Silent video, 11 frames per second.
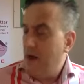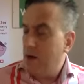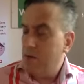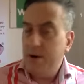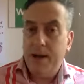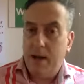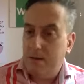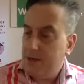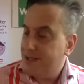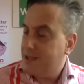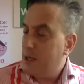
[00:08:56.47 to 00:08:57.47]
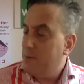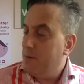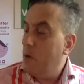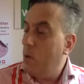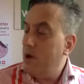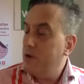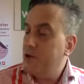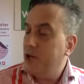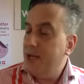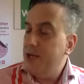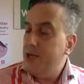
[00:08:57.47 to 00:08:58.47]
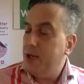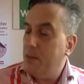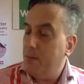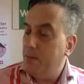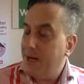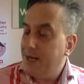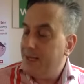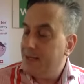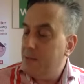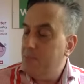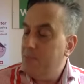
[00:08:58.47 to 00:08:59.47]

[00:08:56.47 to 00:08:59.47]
I'll read out this statement. We are changing at pace,